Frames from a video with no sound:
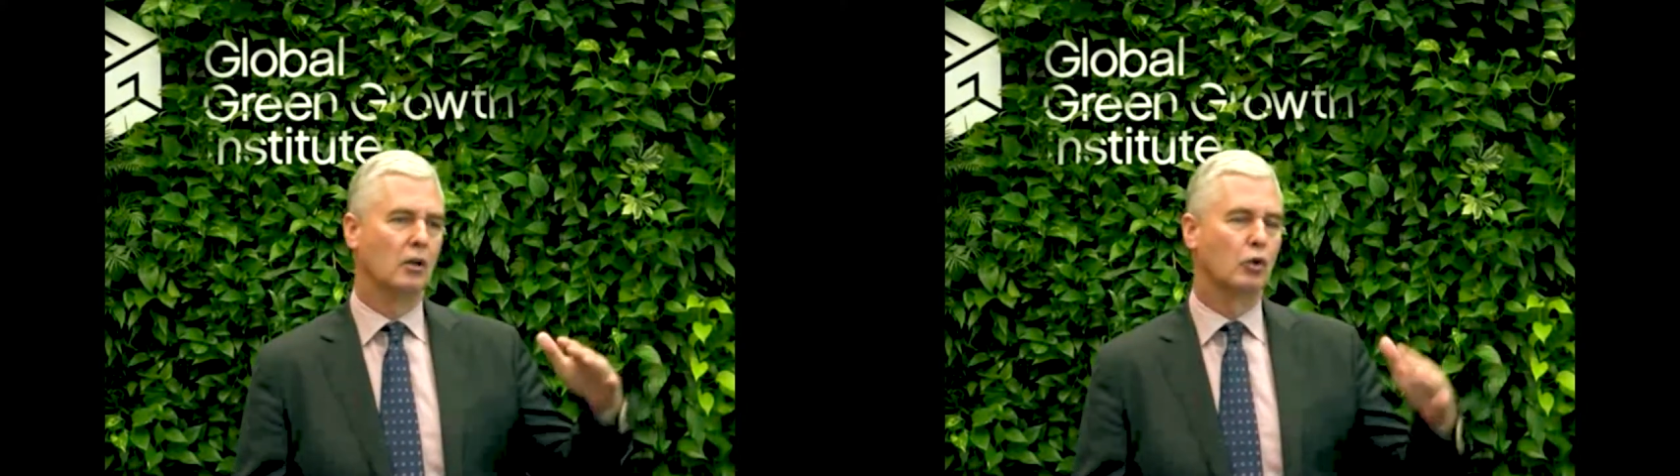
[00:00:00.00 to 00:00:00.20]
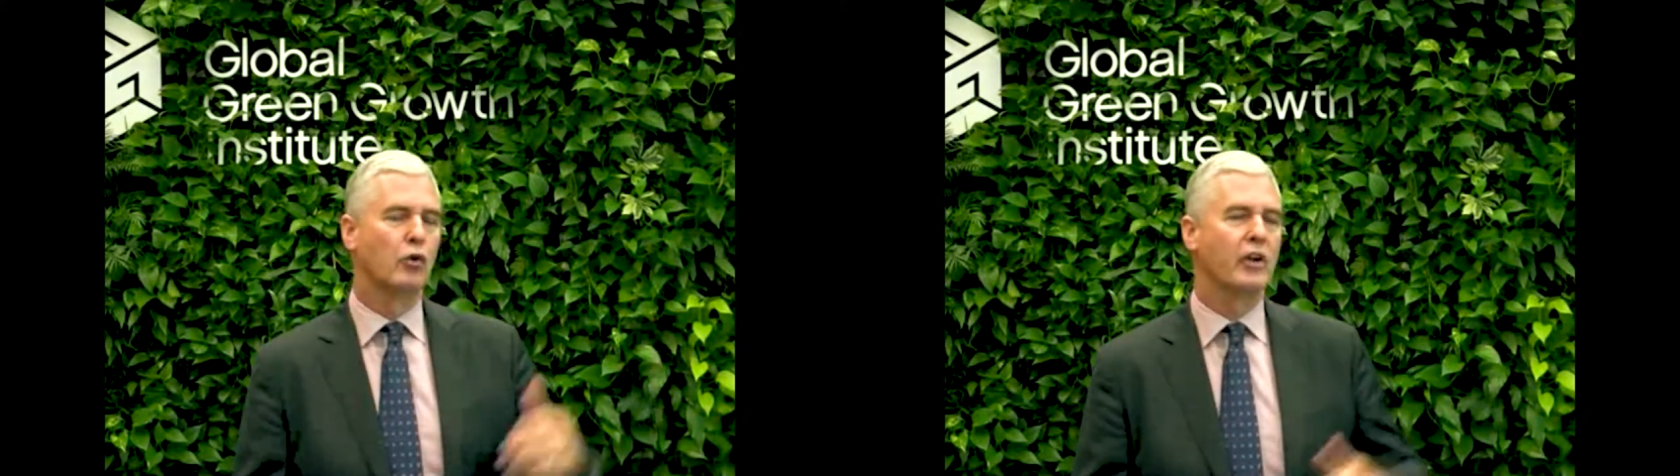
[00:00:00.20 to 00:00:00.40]

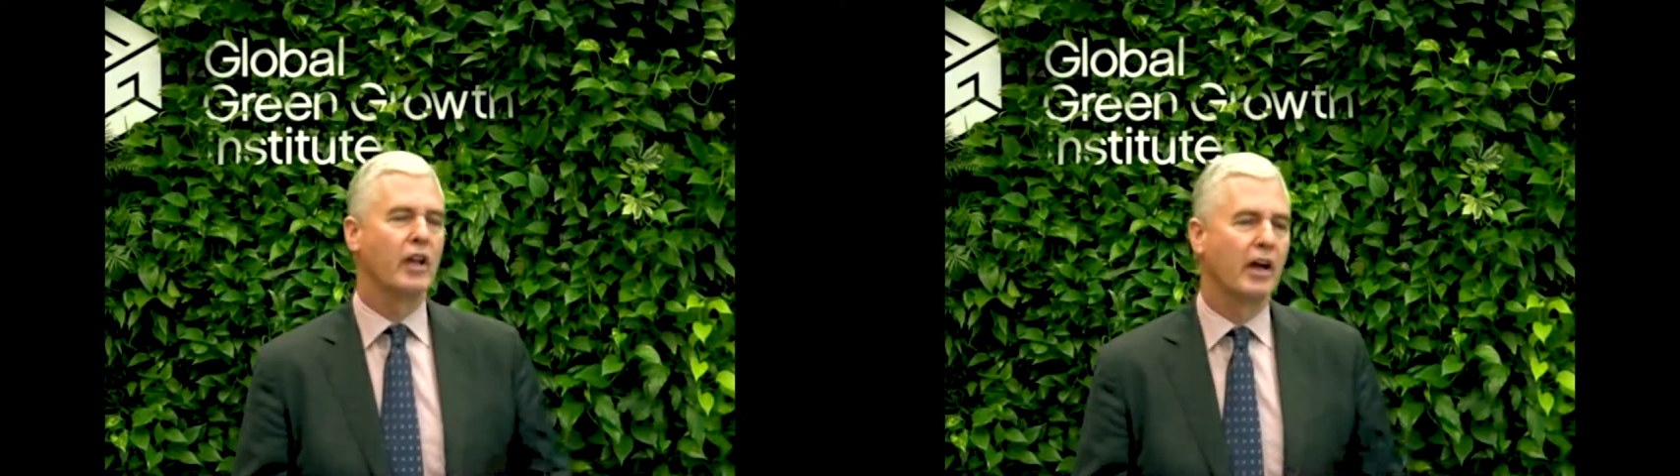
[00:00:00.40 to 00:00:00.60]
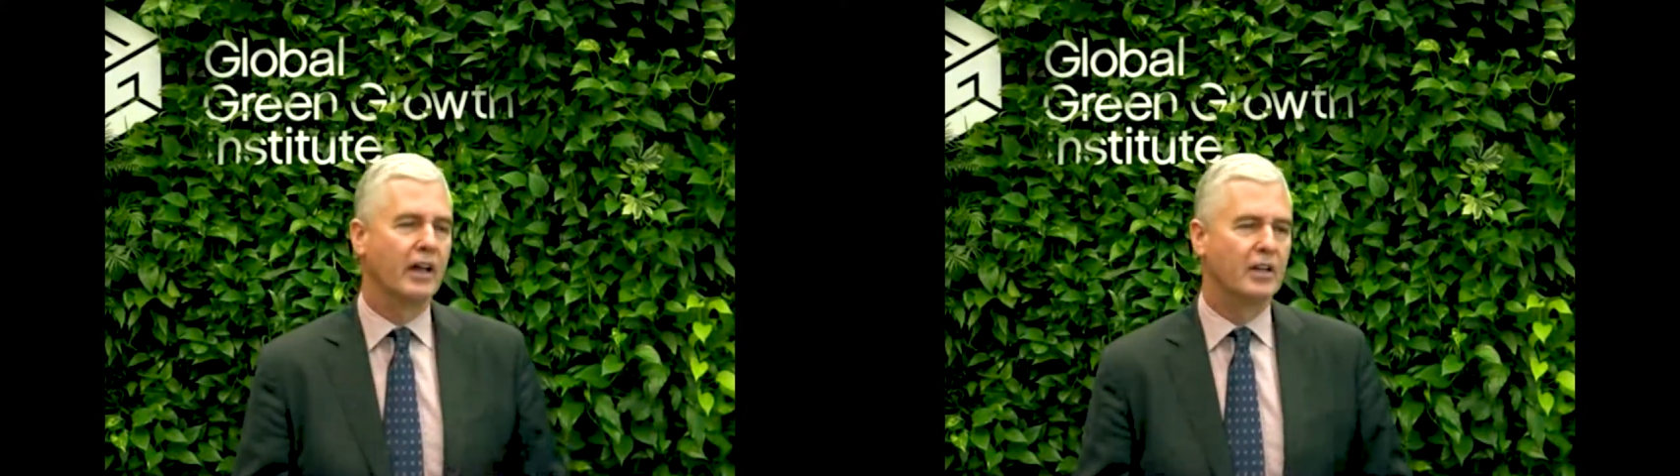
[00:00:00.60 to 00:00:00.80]

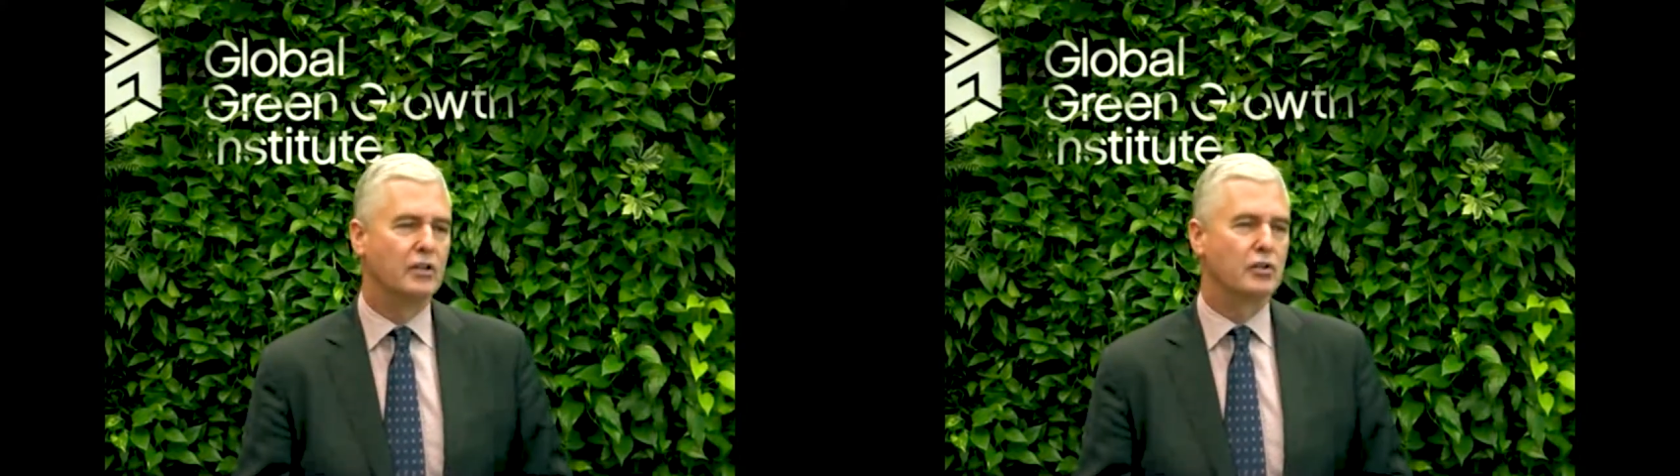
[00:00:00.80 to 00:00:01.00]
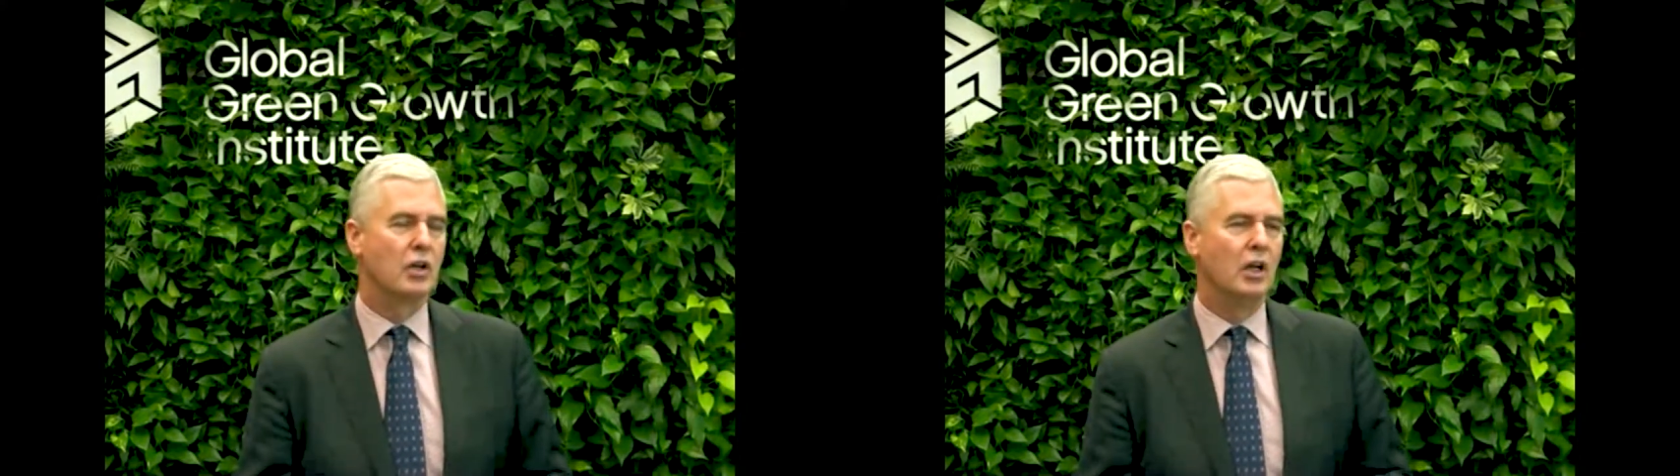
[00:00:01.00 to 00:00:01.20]
Korea
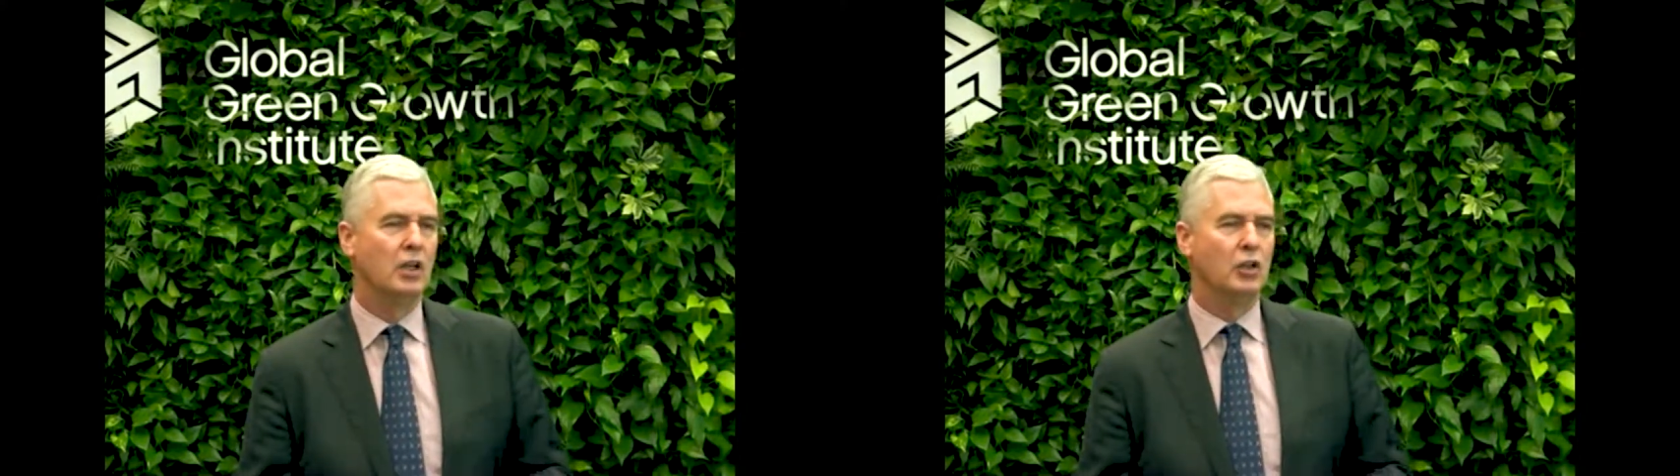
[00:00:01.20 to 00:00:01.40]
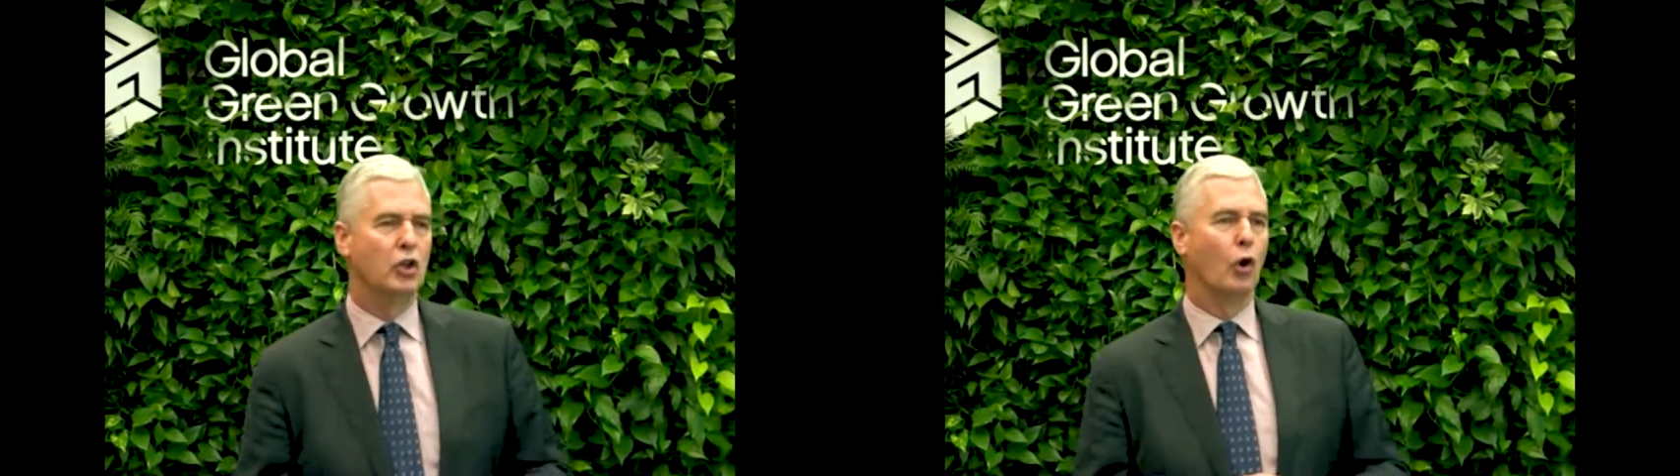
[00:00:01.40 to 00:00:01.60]
is
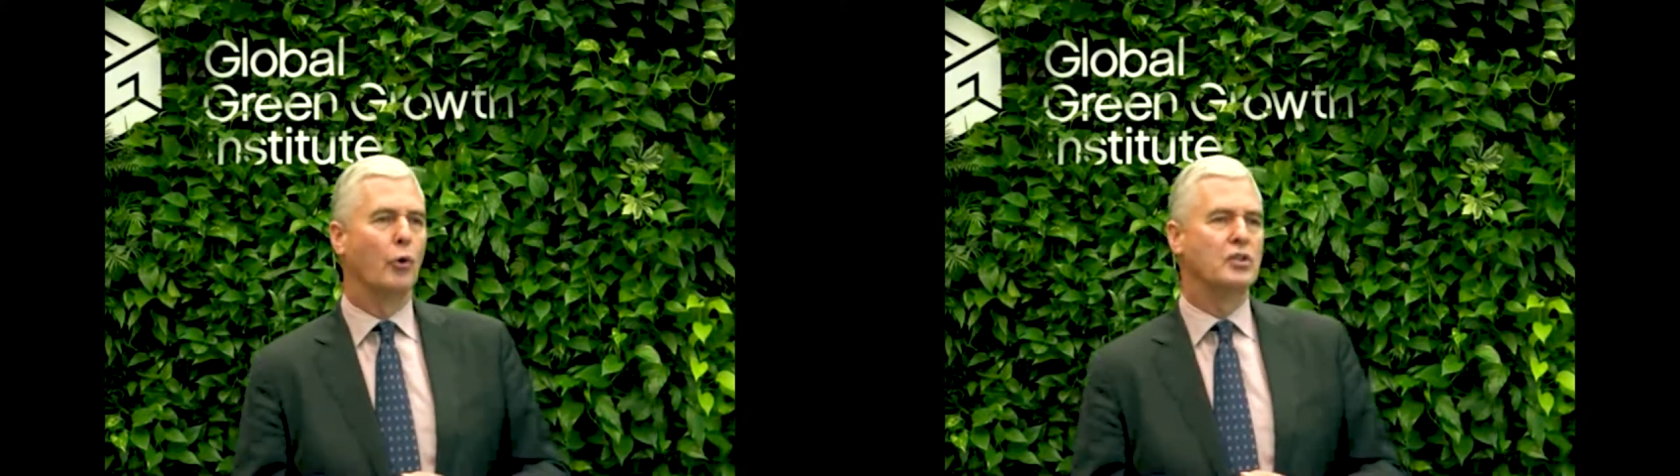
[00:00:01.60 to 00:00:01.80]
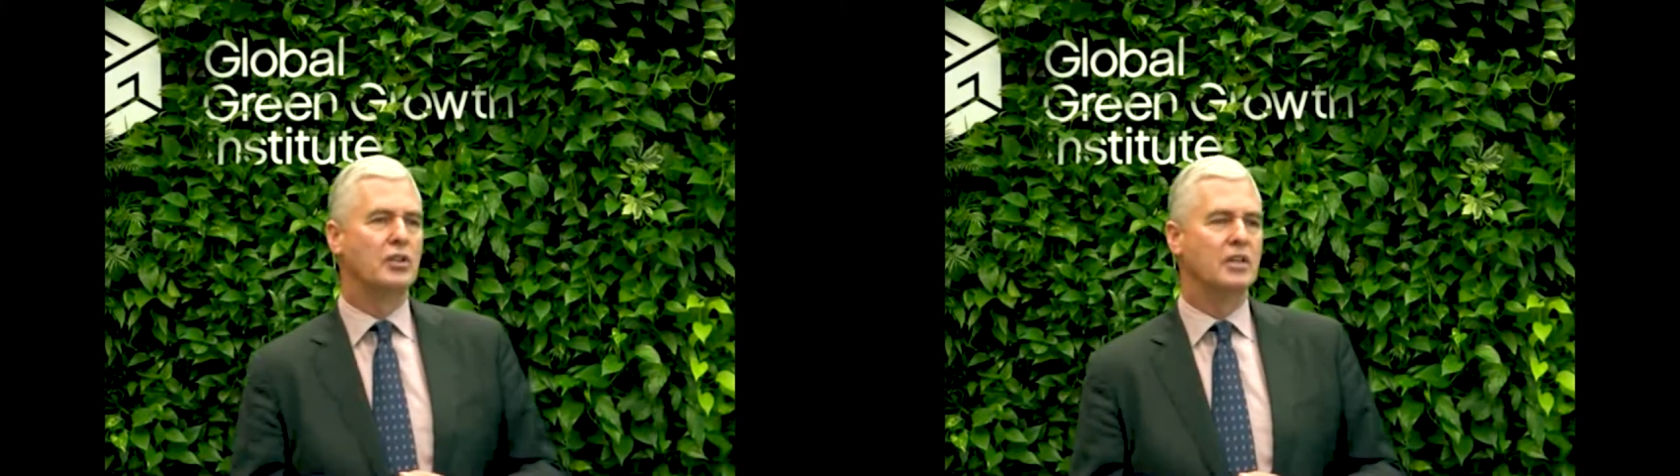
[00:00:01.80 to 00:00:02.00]
the
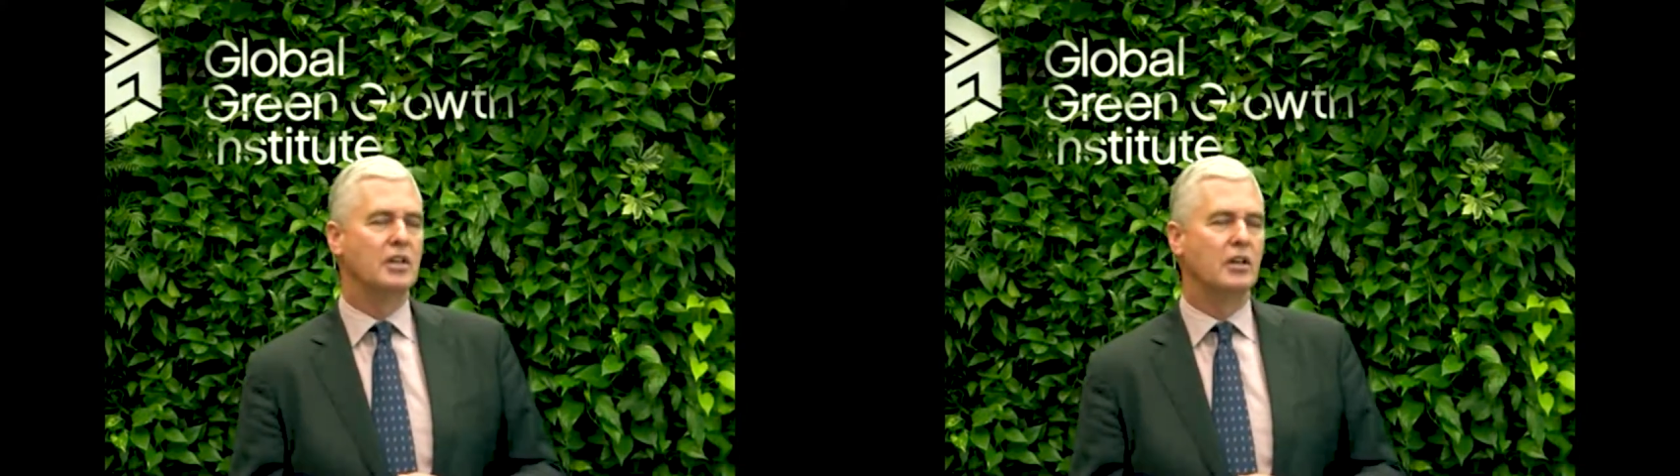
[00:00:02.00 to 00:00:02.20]
OECD